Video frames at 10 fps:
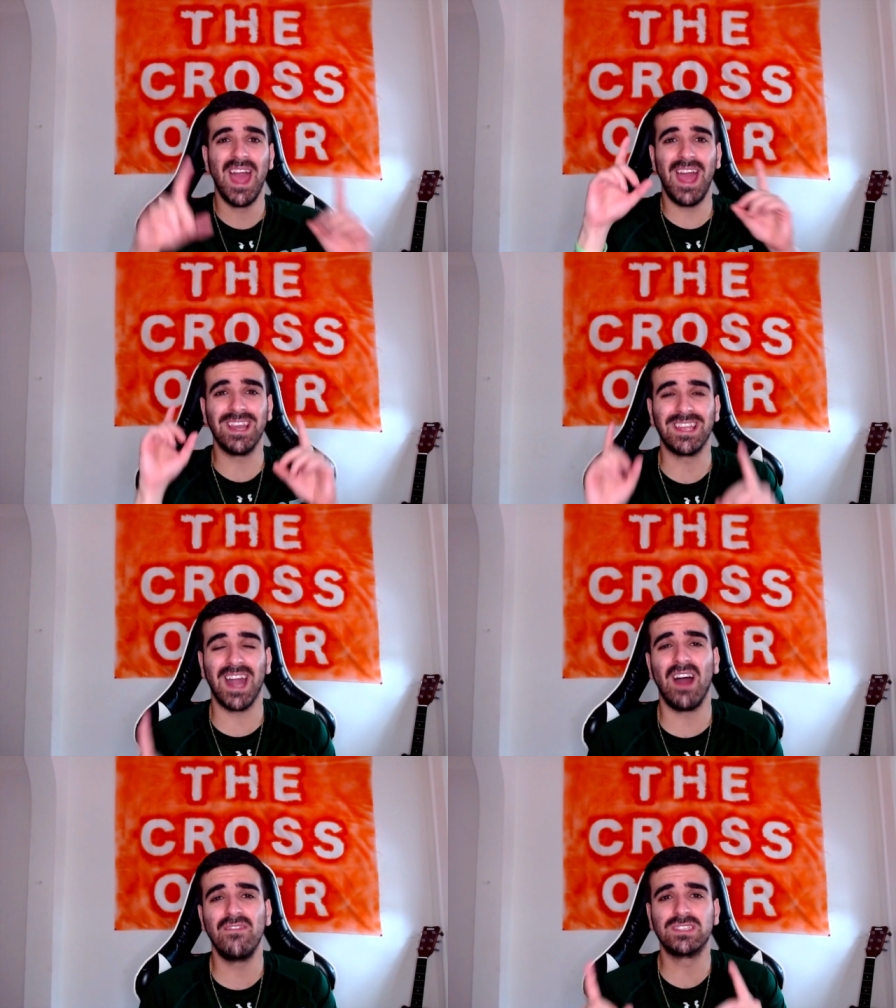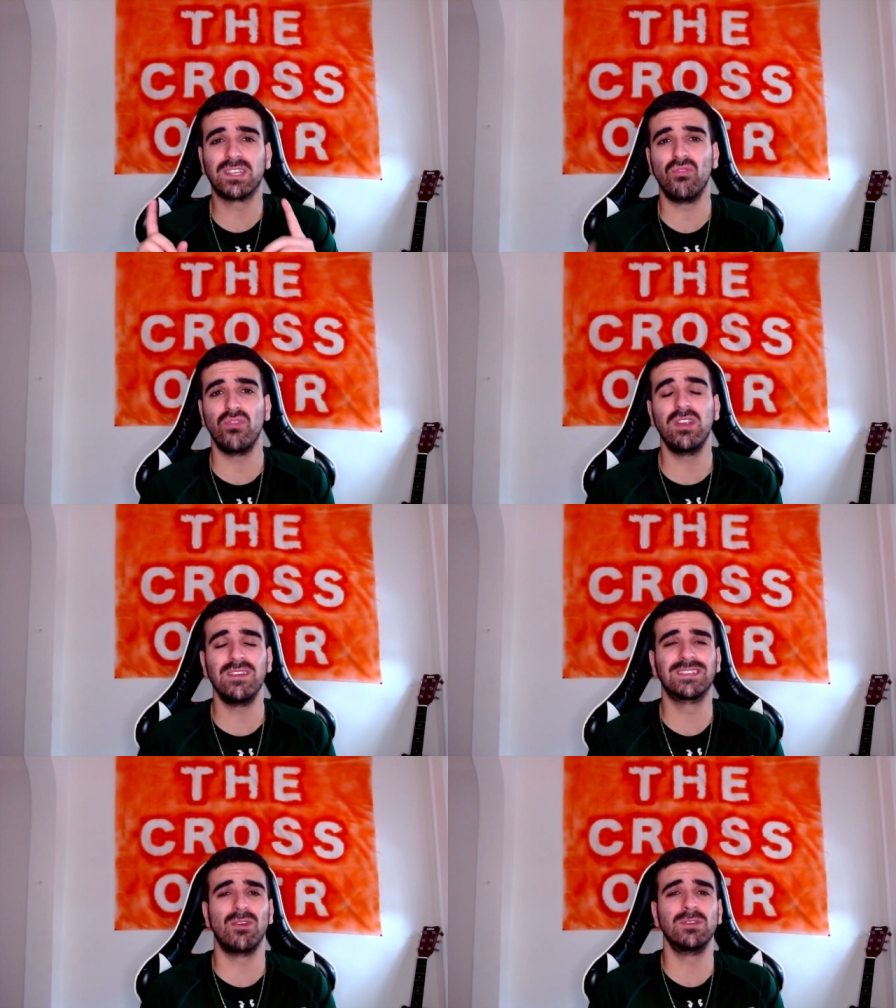and Gavi's career
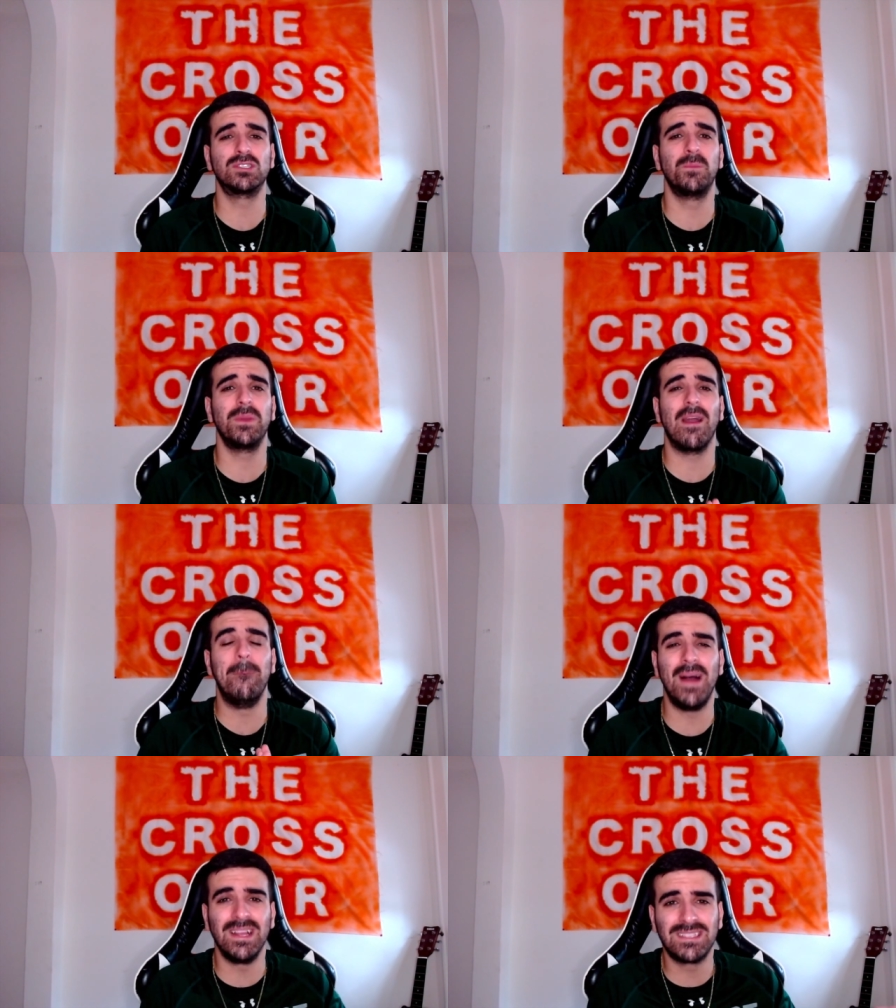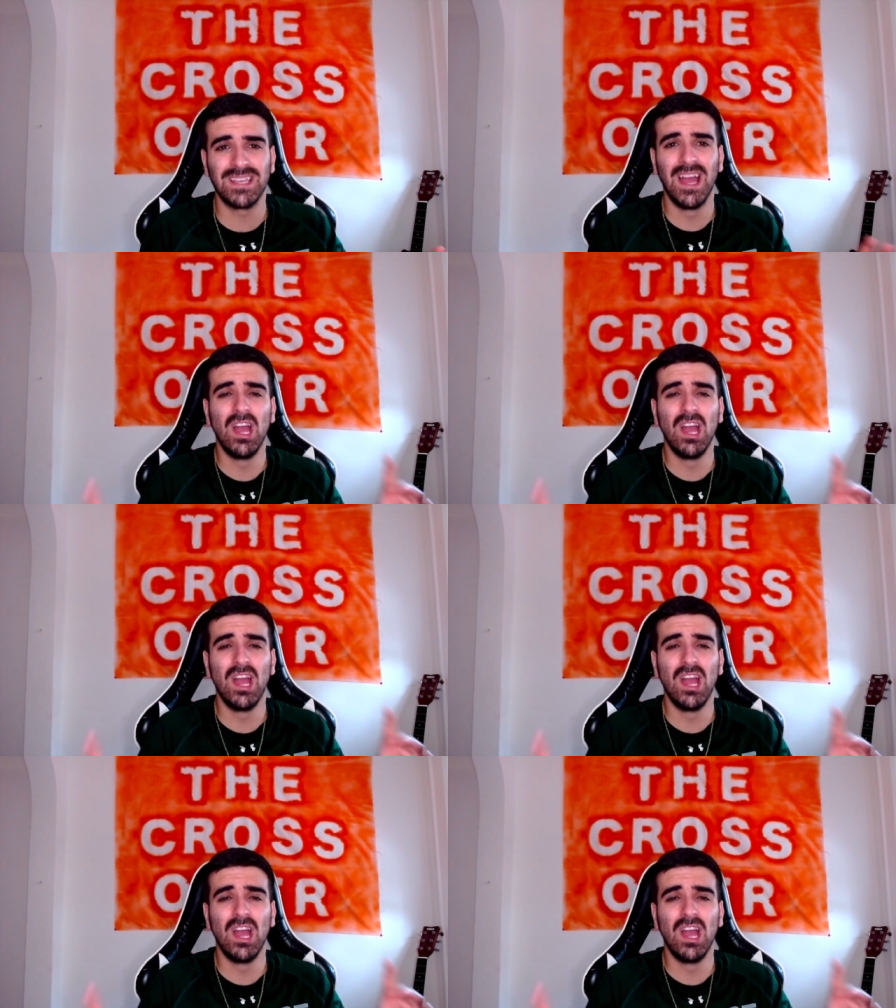is going to be immense.